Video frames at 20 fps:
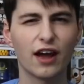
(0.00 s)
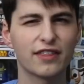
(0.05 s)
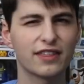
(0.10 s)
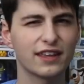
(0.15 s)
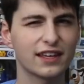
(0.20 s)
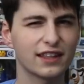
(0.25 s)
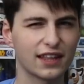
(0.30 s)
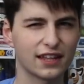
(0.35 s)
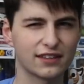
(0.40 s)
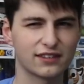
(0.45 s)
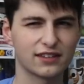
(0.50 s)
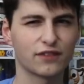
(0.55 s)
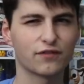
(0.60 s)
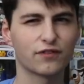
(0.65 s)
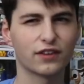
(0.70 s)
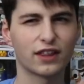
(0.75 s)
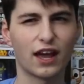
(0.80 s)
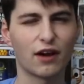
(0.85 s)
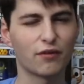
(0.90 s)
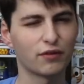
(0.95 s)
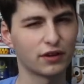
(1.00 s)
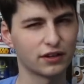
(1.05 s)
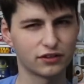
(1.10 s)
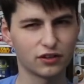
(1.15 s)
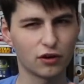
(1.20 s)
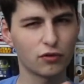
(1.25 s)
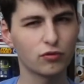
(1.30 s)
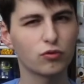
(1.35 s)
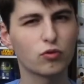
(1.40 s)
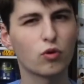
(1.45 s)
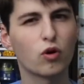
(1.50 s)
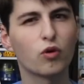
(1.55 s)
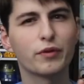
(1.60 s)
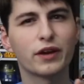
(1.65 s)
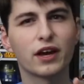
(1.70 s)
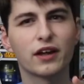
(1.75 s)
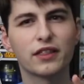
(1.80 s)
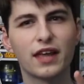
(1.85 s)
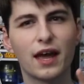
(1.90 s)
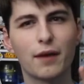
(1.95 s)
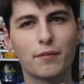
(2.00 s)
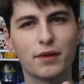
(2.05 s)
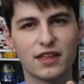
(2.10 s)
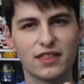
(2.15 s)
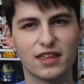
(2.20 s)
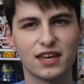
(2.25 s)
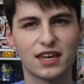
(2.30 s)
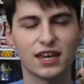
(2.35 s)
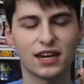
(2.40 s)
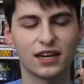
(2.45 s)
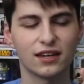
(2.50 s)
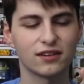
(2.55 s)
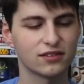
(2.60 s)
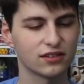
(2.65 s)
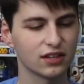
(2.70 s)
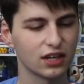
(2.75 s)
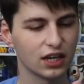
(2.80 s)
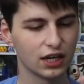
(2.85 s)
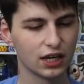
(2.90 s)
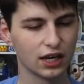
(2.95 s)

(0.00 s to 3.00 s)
I think that's it for that one. Don't quote me on that, but I think it is.